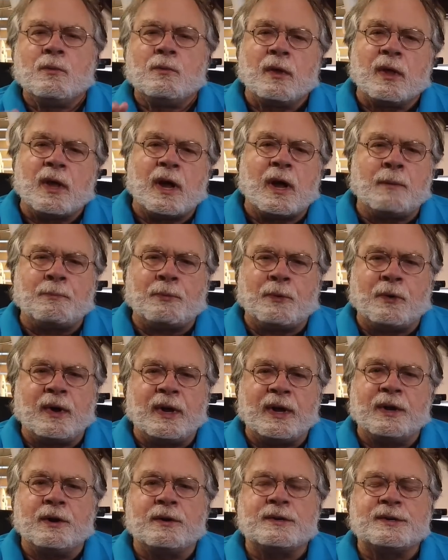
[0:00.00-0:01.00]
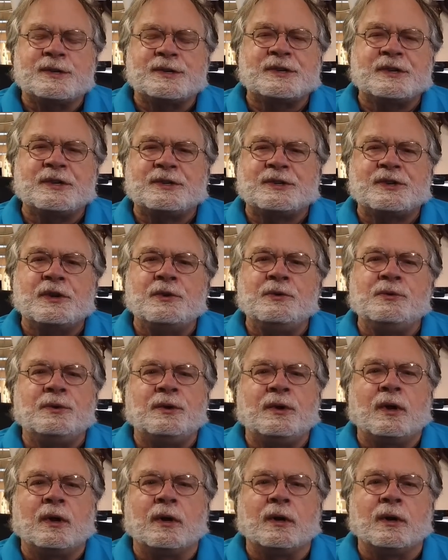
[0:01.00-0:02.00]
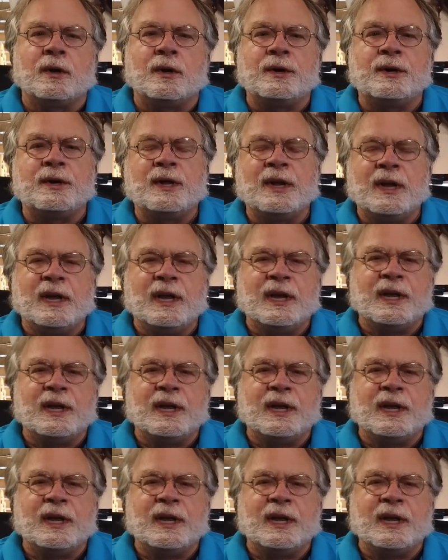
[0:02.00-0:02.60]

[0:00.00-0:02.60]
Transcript: Well, operators soon learned